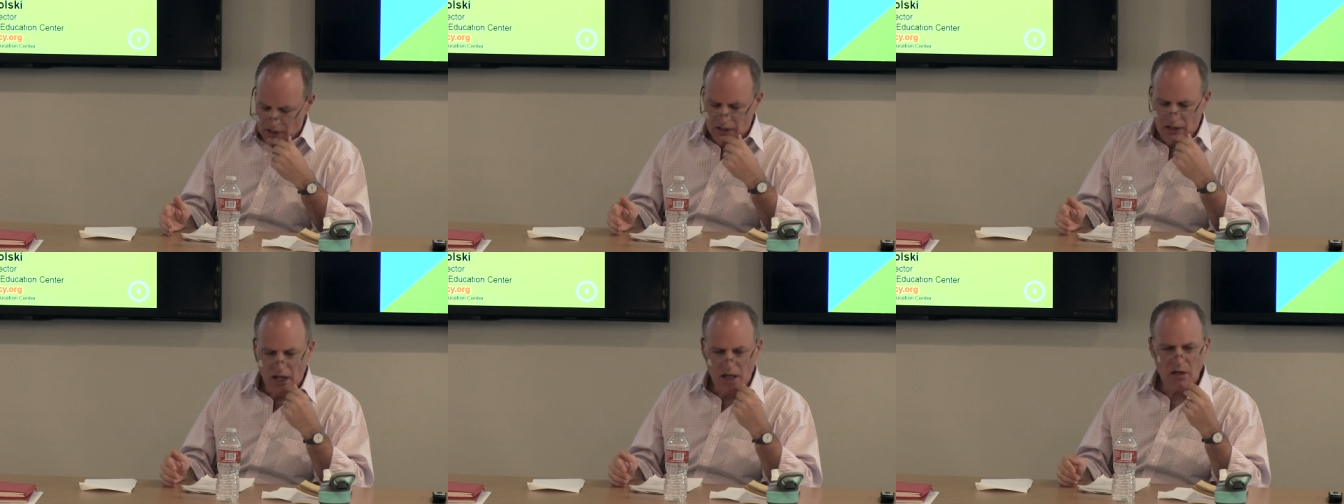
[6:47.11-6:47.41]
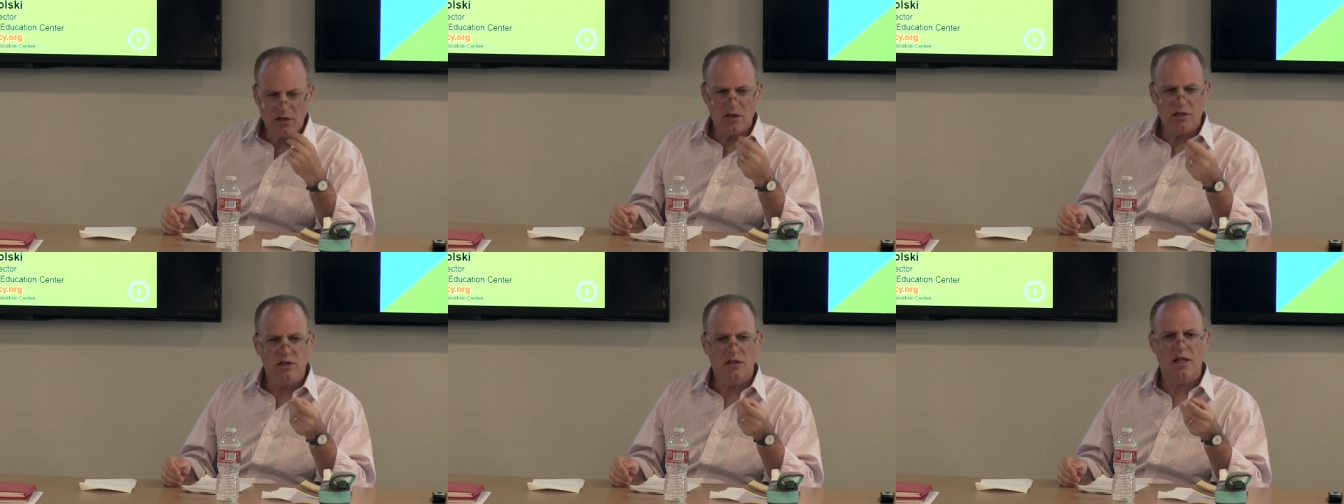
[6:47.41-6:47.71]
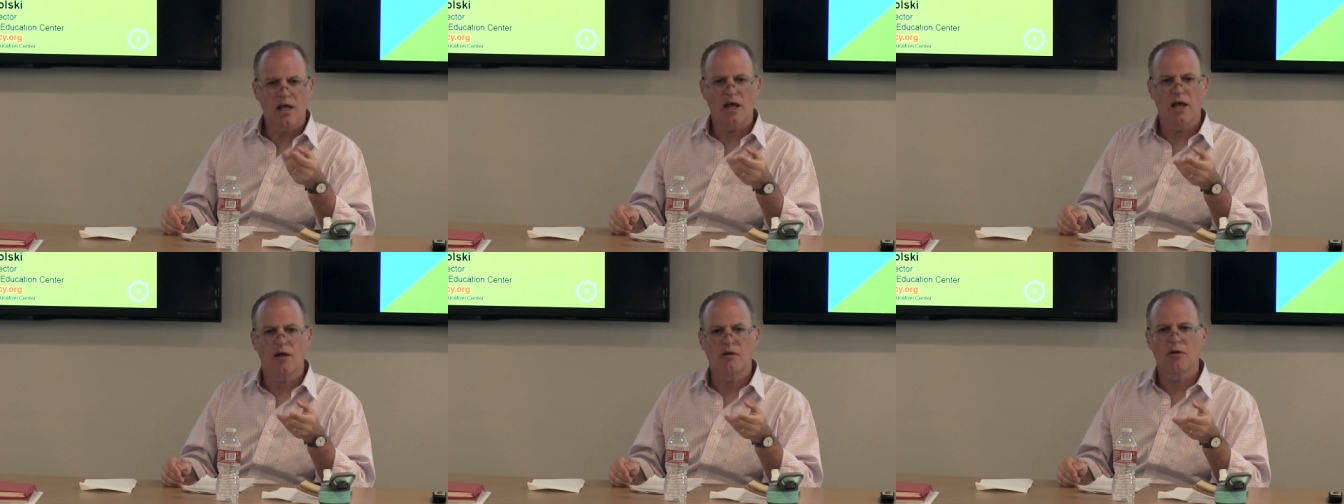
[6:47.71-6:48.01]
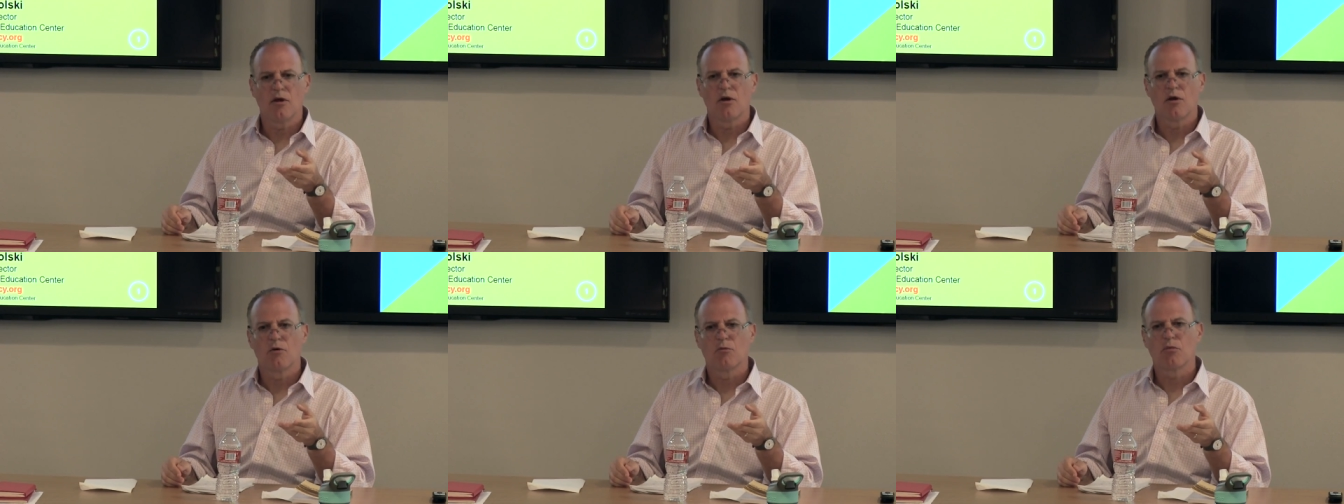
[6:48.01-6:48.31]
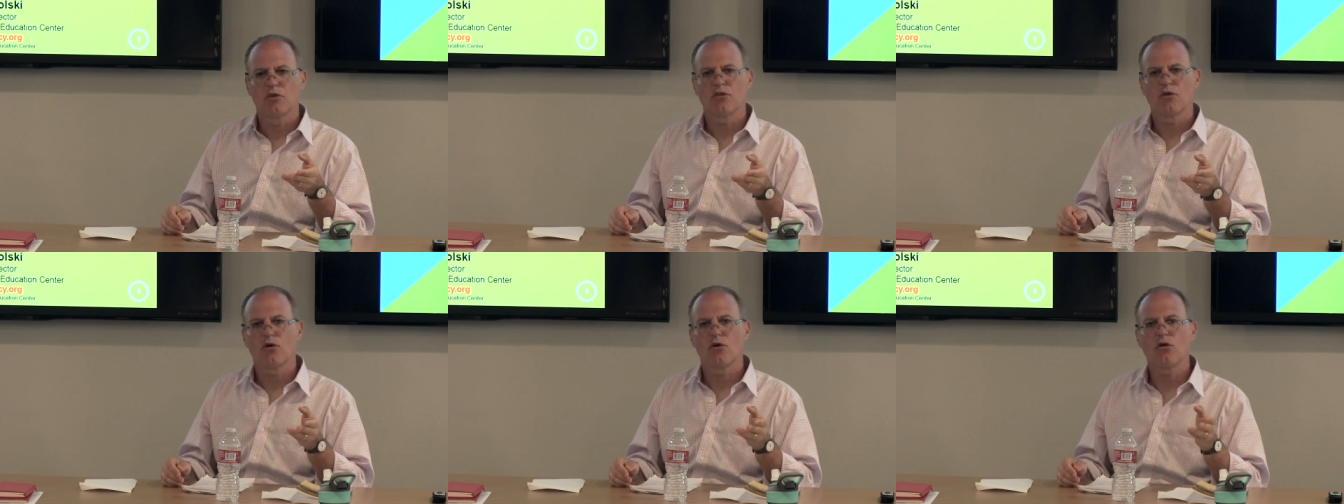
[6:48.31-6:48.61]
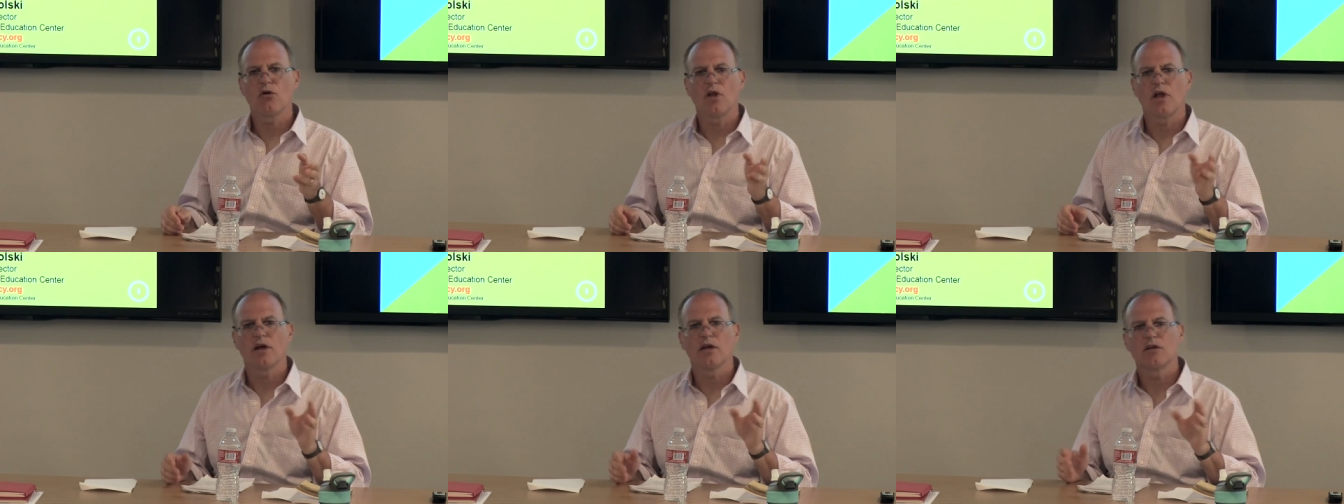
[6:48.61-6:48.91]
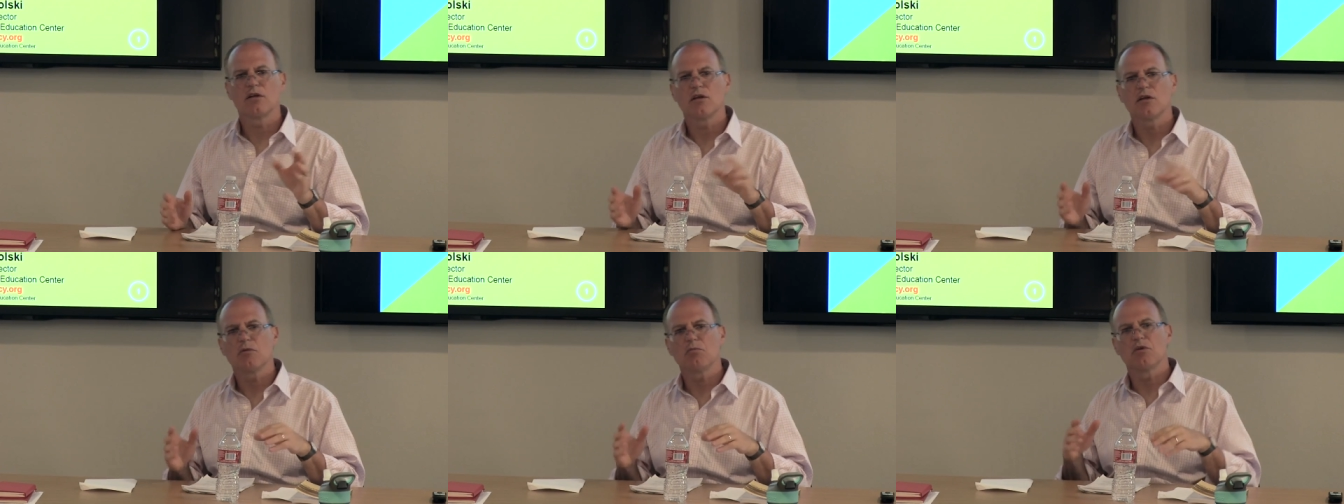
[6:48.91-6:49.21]
Not only that, but the whole
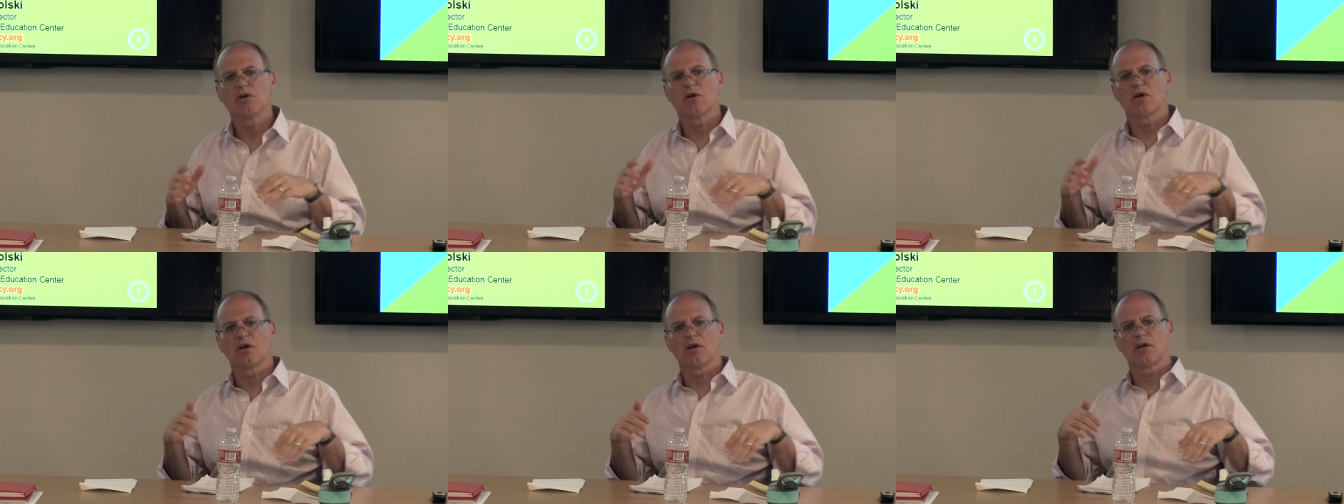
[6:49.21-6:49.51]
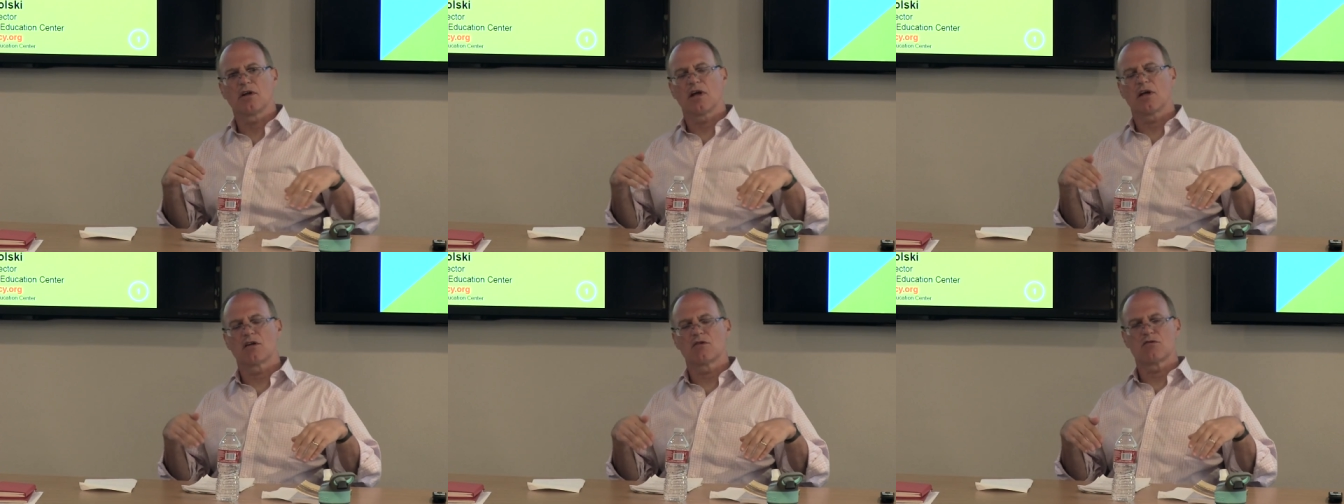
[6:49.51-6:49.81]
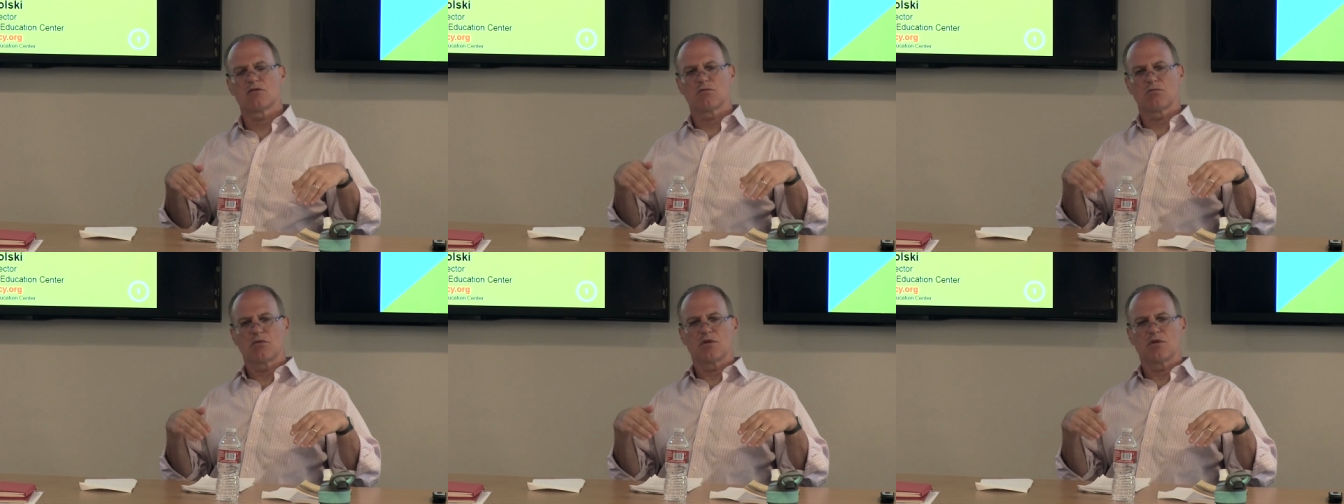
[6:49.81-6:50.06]
idea behind Atoms for